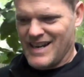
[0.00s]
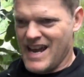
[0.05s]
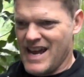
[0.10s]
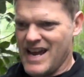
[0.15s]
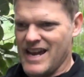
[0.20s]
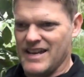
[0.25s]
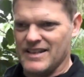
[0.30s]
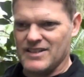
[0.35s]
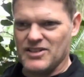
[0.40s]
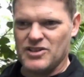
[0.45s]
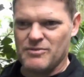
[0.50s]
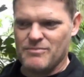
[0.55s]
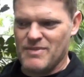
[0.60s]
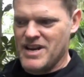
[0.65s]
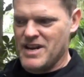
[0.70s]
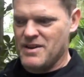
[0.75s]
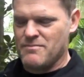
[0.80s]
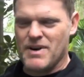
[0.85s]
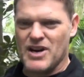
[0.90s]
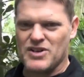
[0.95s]
And to
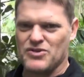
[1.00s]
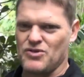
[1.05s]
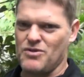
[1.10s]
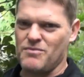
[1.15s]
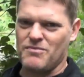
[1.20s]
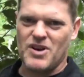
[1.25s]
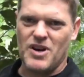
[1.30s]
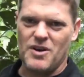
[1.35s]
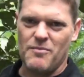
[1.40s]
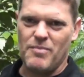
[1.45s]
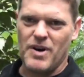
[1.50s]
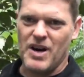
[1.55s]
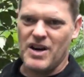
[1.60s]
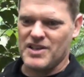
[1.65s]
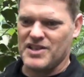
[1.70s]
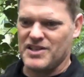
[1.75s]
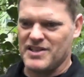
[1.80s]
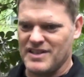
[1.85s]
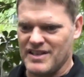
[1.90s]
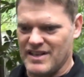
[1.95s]
me, mushroom
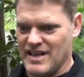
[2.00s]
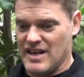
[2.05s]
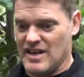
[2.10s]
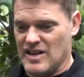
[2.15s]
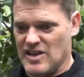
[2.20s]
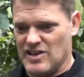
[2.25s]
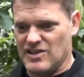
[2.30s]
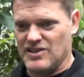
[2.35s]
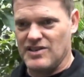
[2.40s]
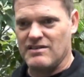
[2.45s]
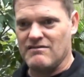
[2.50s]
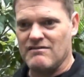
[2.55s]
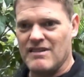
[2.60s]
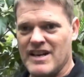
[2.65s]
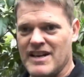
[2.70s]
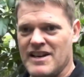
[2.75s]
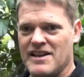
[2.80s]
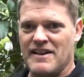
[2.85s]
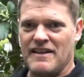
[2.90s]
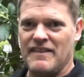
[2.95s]
compost
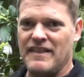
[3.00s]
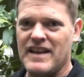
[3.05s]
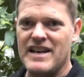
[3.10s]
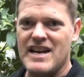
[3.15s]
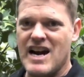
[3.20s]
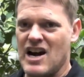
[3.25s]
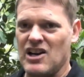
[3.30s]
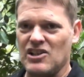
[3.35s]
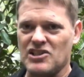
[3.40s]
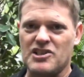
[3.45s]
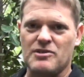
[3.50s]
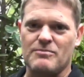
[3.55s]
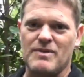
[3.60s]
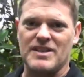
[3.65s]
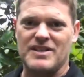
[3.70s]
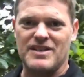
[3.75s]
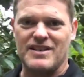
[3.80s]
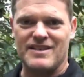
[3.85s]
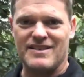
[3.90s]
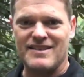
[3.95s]
is the
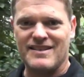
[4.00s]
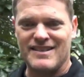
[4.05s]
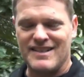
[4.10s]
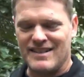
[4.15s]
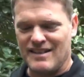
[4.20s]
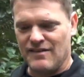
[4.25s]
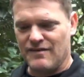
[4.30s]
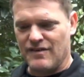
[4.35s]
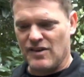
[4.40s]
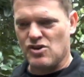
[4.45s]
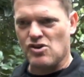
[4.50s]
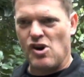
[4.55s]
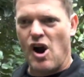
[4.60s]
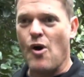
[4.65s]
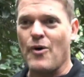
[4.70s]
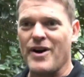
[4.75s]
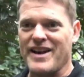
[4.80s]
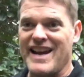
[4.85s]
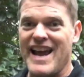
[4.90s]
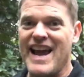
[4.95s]
ultimate for
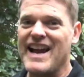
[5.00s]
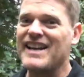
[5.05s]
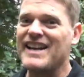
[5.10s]
growing